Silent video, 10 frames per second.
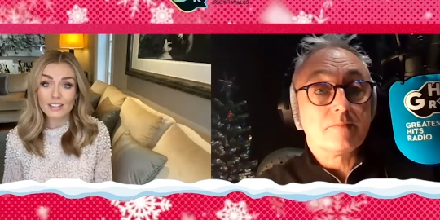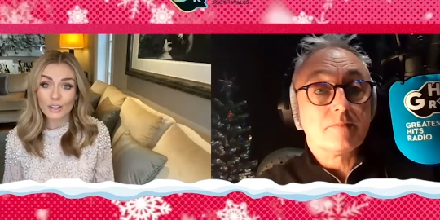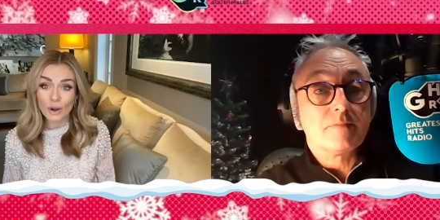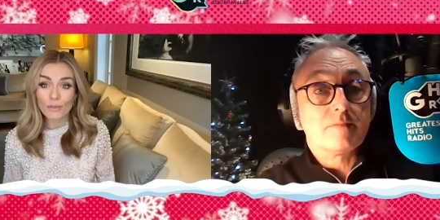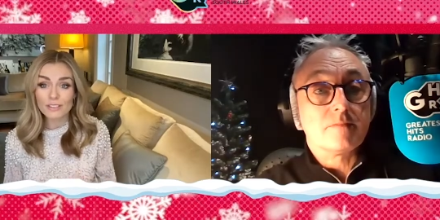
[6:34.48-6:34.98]
Speaker 1: you
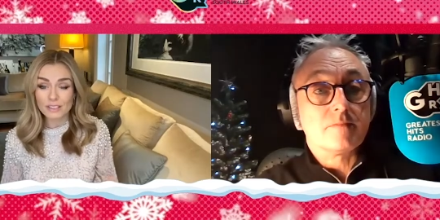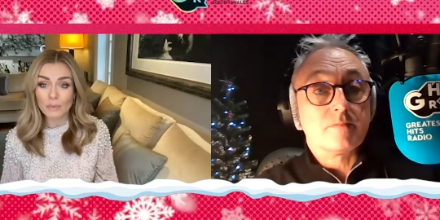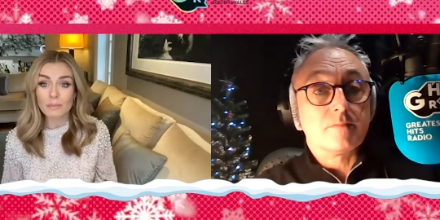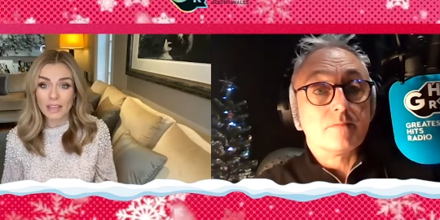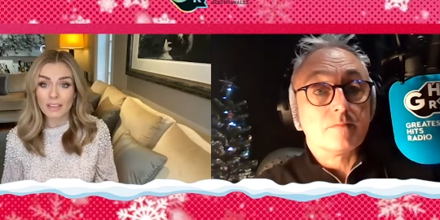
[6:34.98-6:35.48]
know, obviously
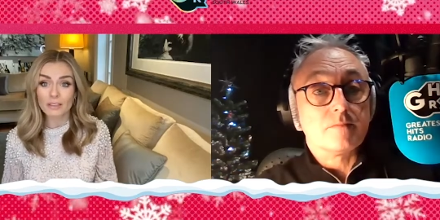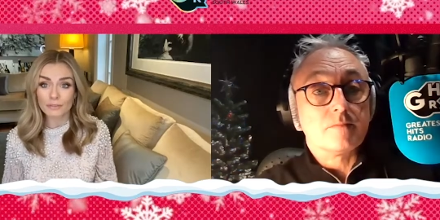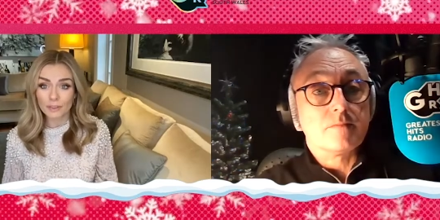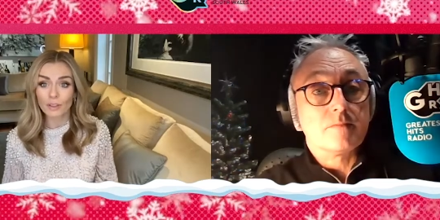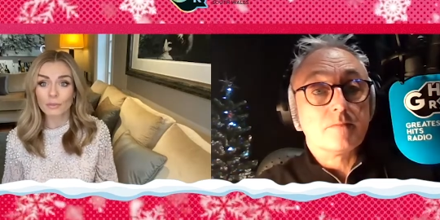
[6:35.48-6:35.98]
we made the
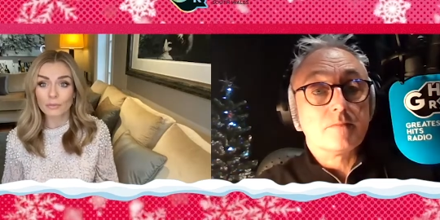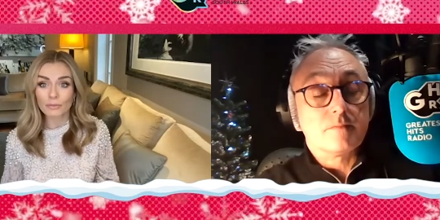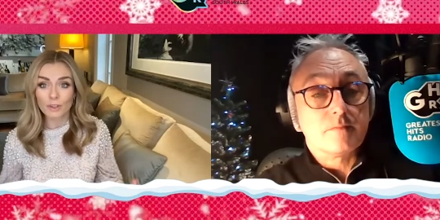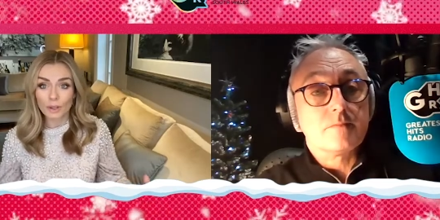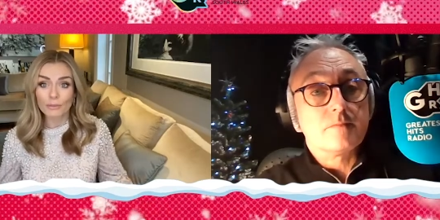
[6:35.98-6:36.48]
film,
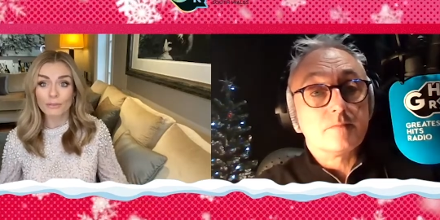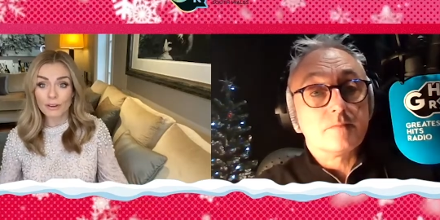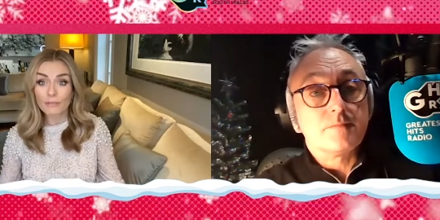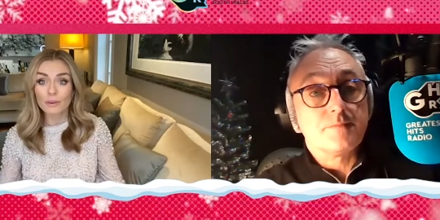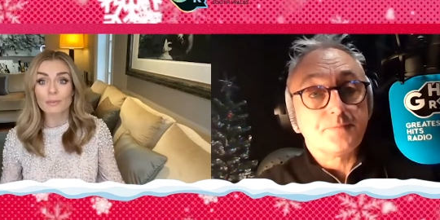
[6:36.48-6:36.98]
you know, for
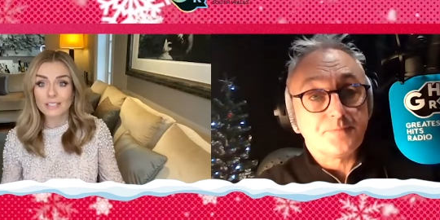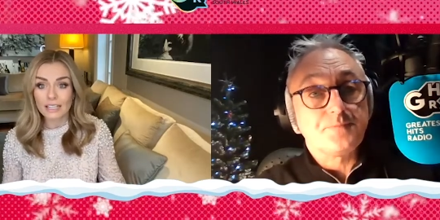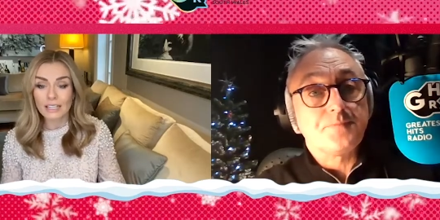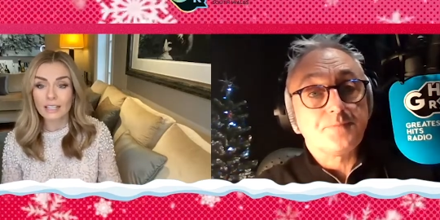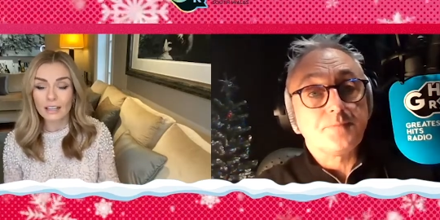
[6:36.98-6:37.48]

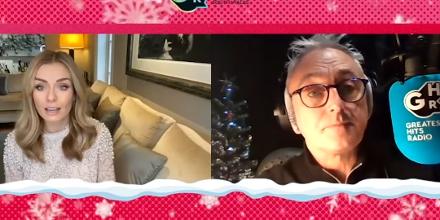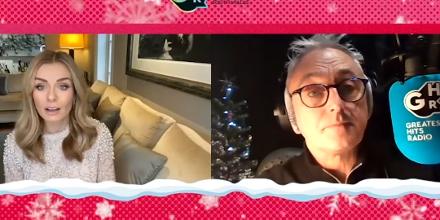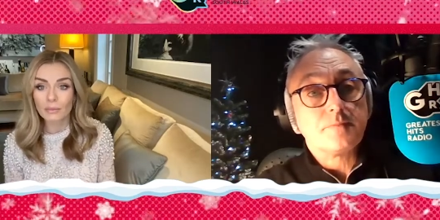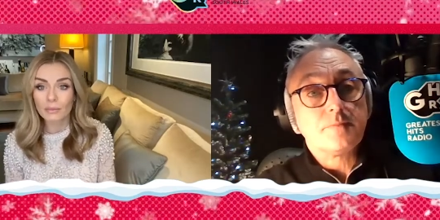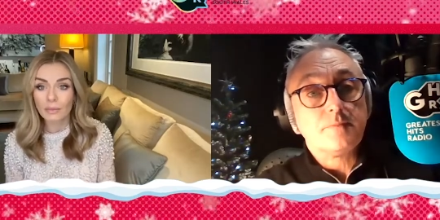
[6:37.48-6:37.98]
everybody
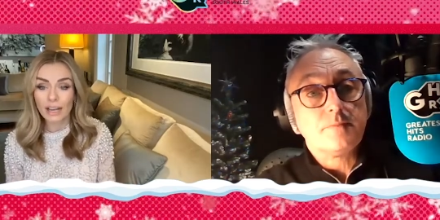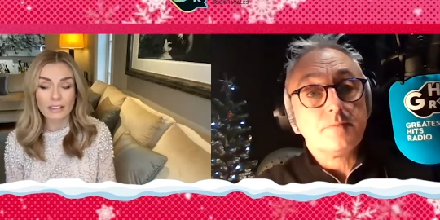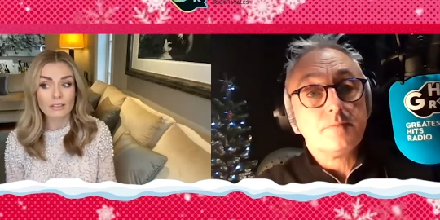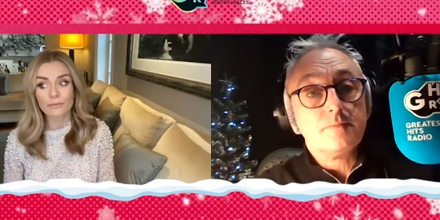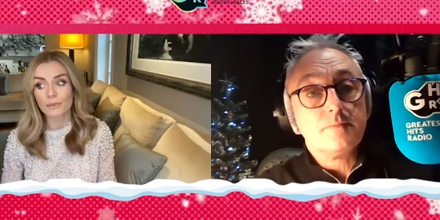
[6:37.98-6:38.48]
um,
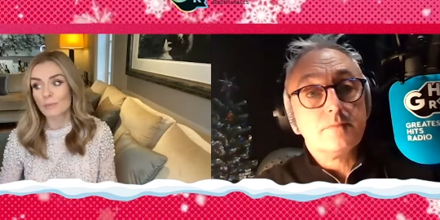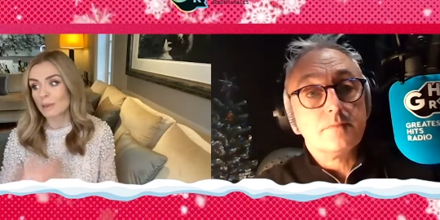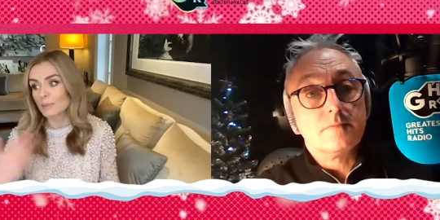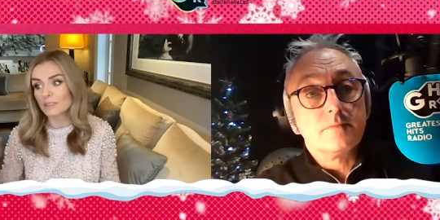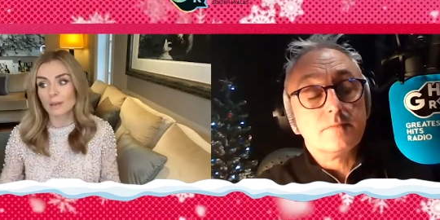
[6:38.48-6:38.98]
and for
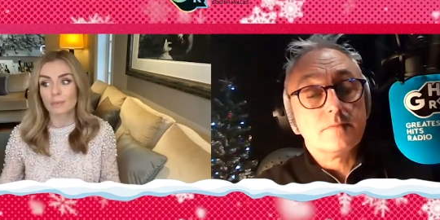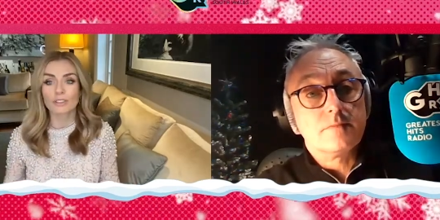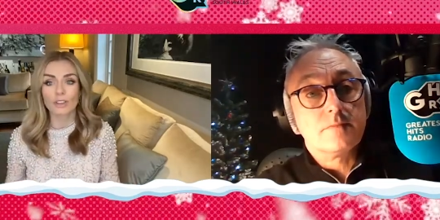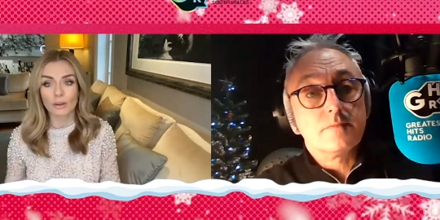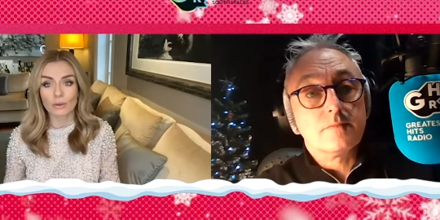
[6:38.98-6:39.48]
people to be able
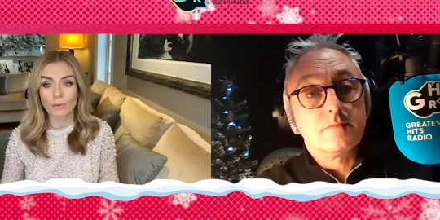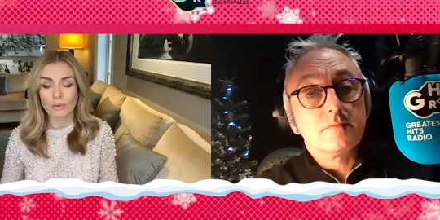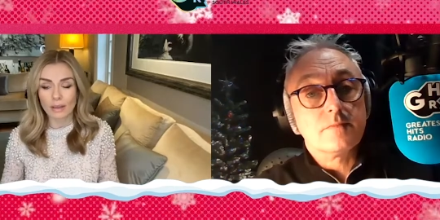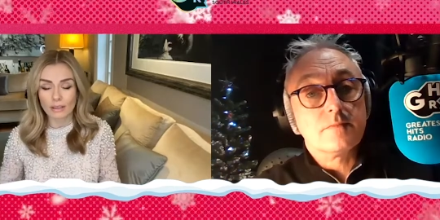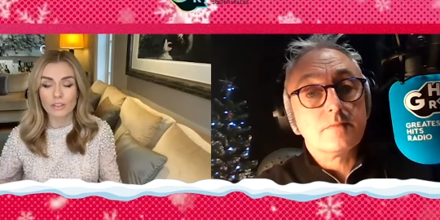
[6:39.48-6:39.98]
to go
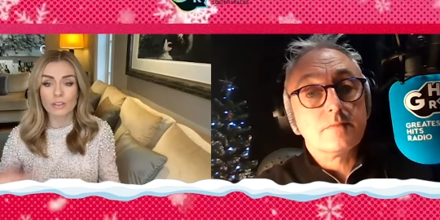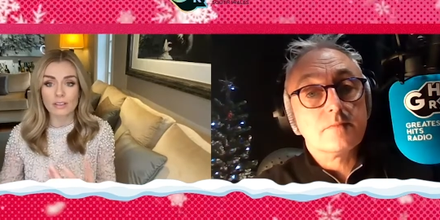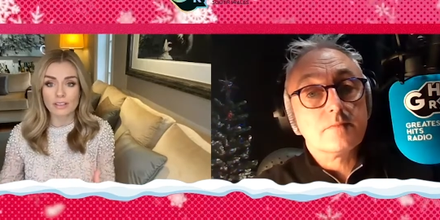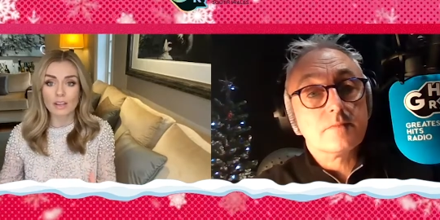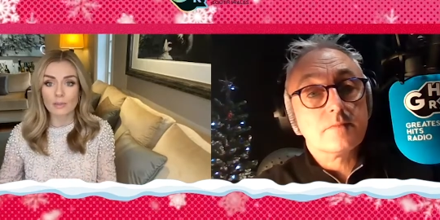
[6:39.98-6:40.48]
uh, to the
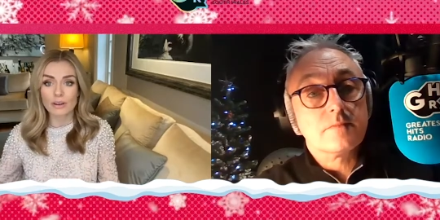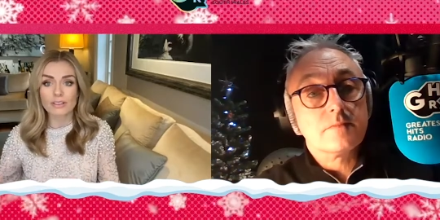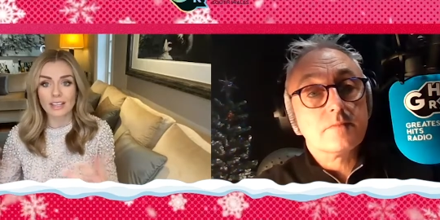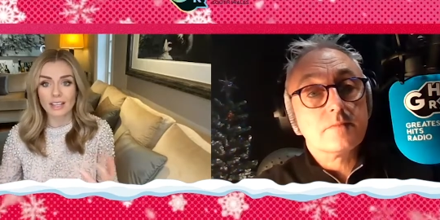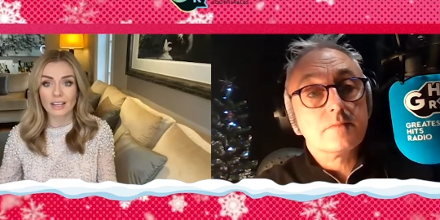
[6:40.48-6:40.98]
cinema and
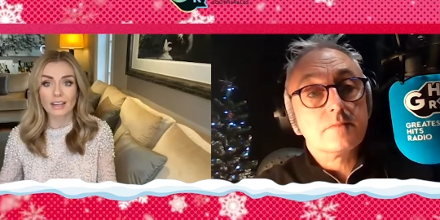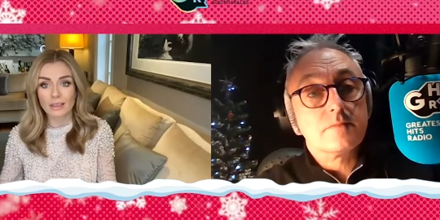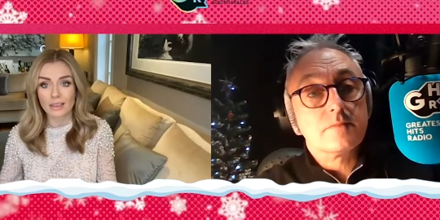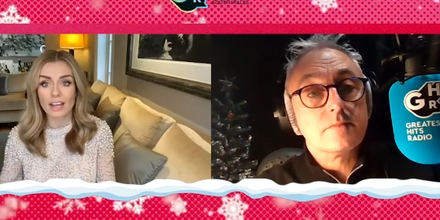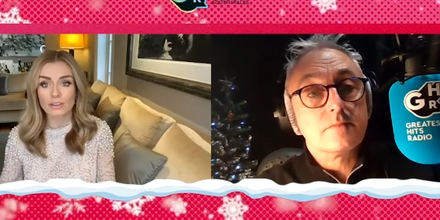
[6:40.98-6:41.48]
see it in a
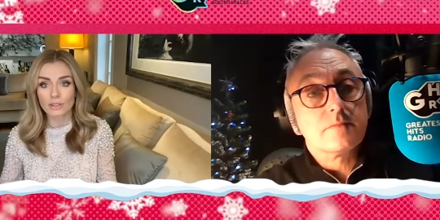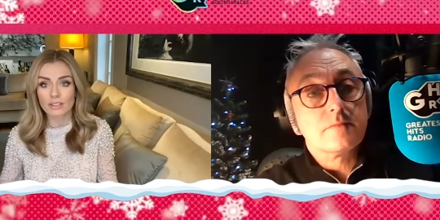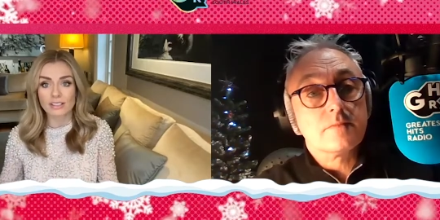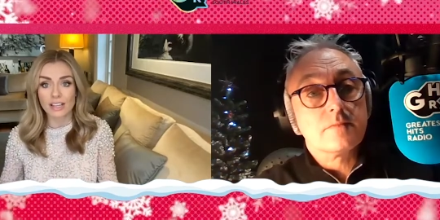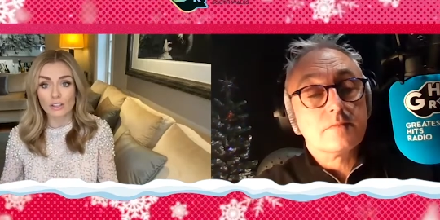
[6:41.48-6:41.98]
theatrical
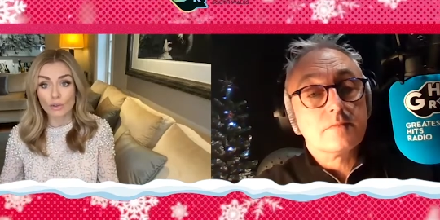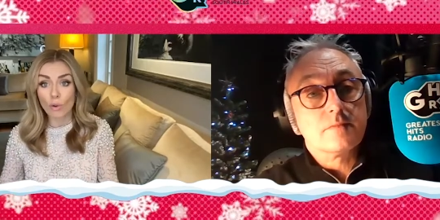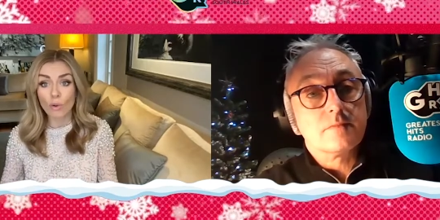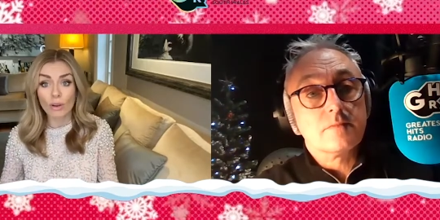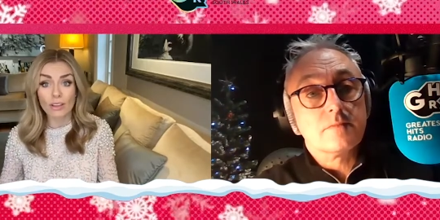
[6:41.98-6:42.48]
sense,
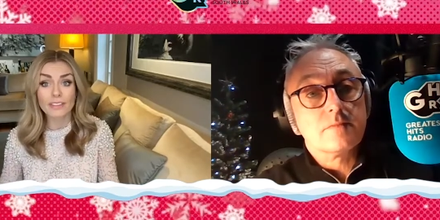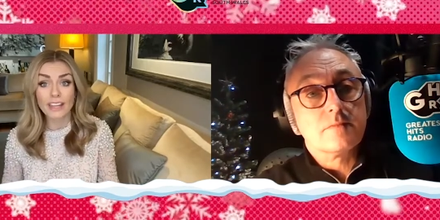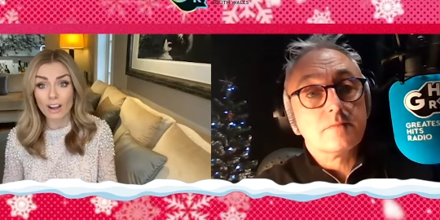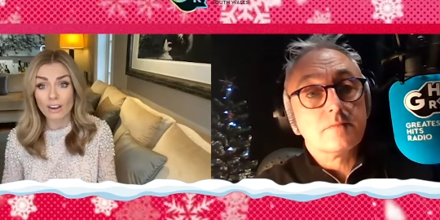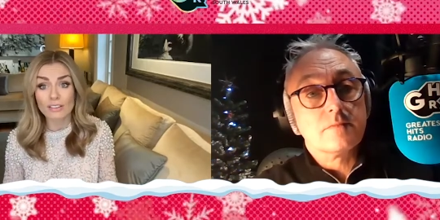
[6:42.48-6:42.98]
or if they
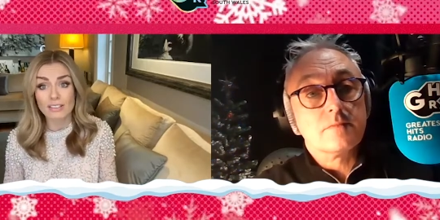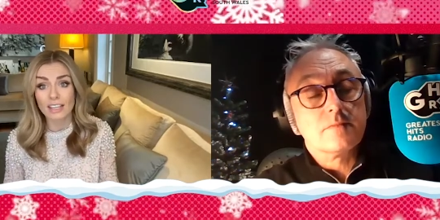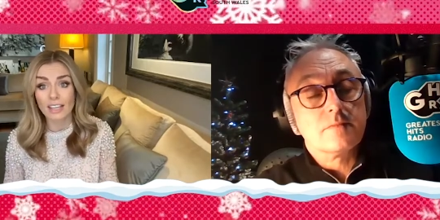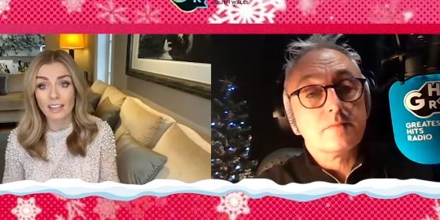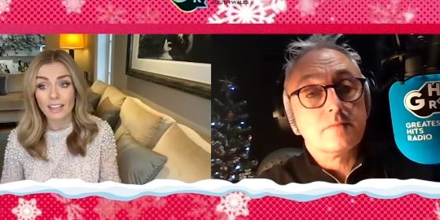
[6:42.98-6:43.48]
can't
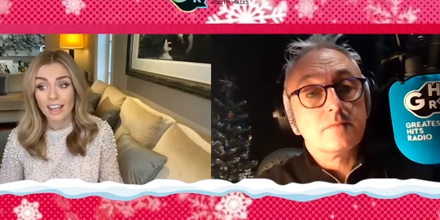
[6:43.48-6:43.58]
see it,